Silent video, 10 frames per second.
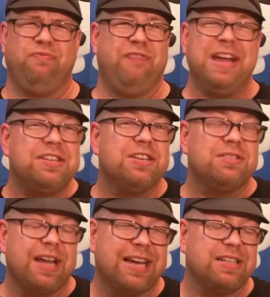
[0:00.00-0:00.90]

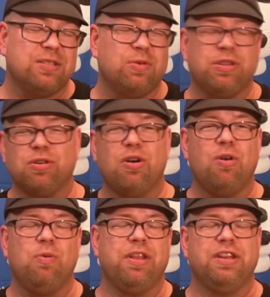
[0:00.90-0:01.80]
faces, I guess is what they're
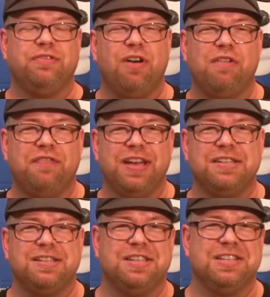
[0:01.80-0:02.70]
called. One of the default
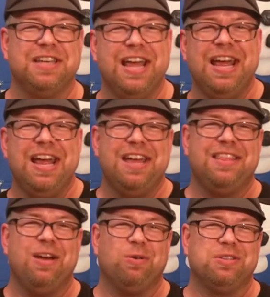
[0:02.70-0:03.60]
faces is
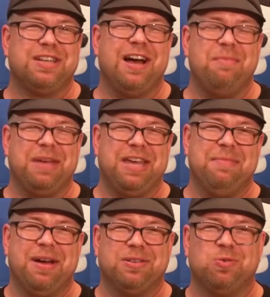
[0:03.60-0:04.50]
the old style
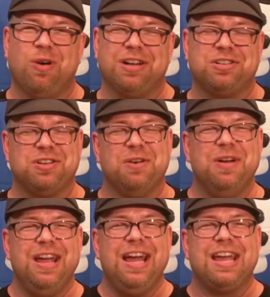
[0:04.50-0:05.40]
Mickey Mouse watch.
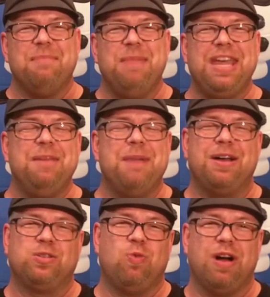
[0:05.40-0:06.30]
So again, Mickey
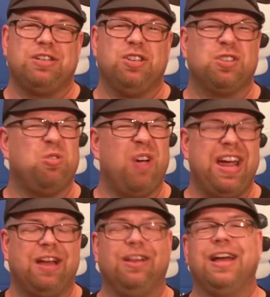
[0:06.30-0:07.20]
Mouse watch is
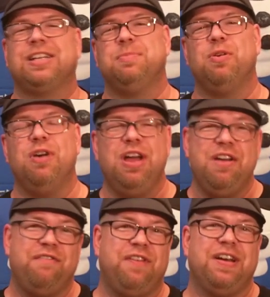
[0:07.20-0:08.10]
great collectible,
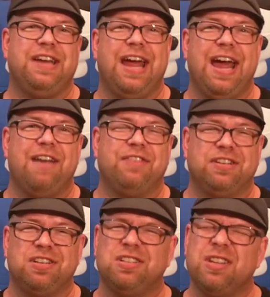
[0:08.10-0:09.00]
fun to have, and
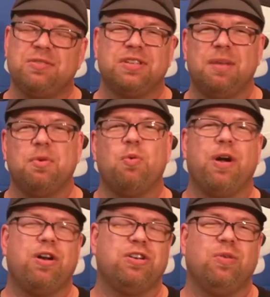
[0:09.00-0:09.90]
it's just a little something to
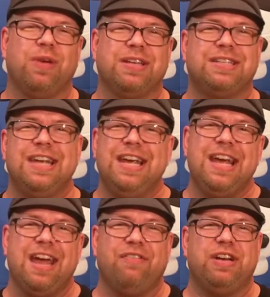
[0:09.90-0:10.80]
wear on your wrist
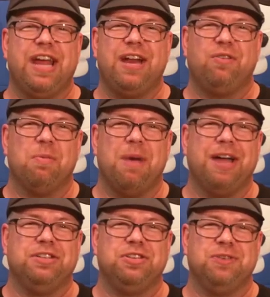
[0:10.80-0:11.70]
every day to
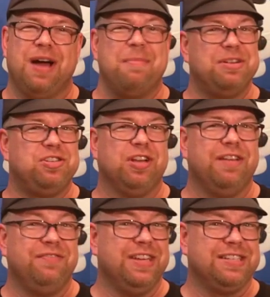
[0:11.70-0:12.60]
remind you how much you
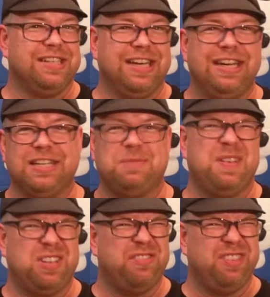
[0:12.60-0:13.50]
love Disney,
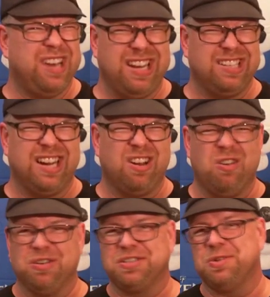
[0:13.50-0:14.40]
especially if your day is not
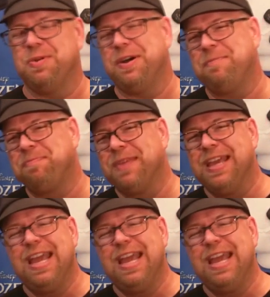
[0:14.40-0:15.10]
going so well.